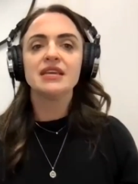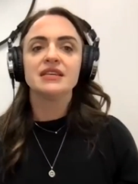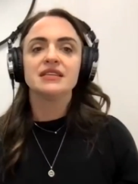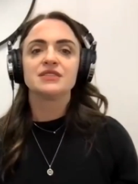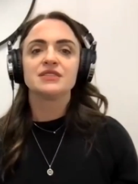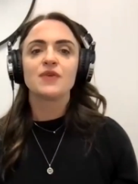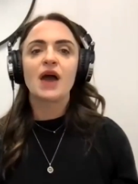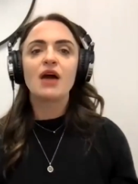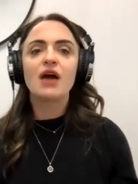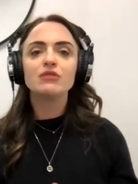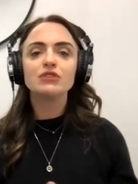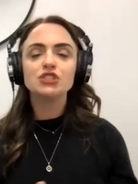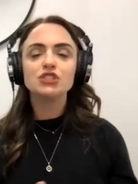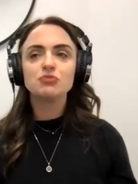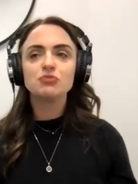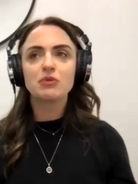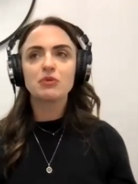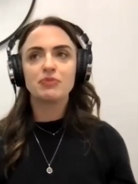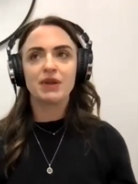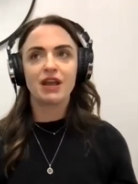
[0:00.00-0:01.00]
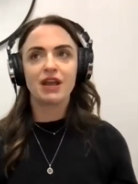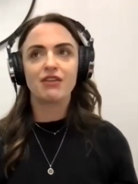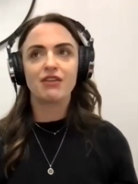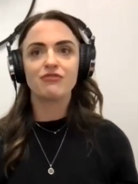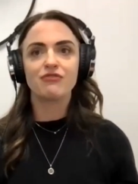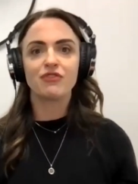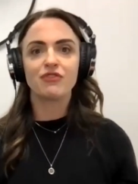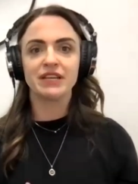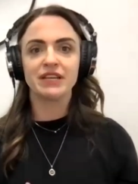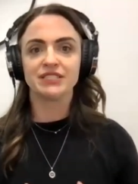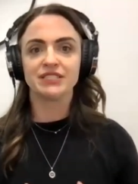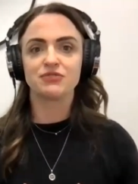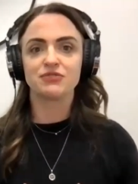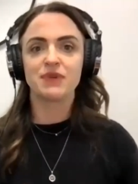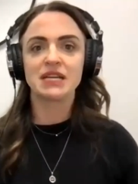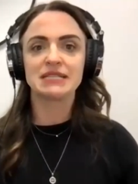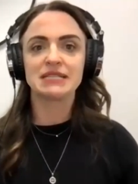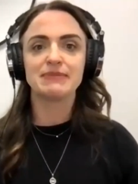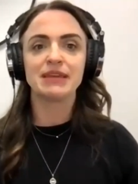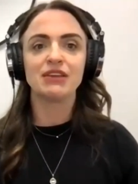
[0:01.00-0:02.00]
So how would you prepare for a
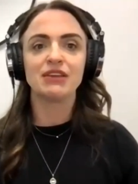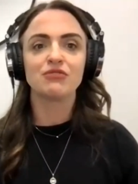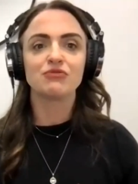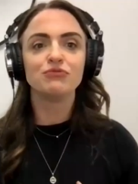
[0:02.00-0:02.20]
hysterectomy?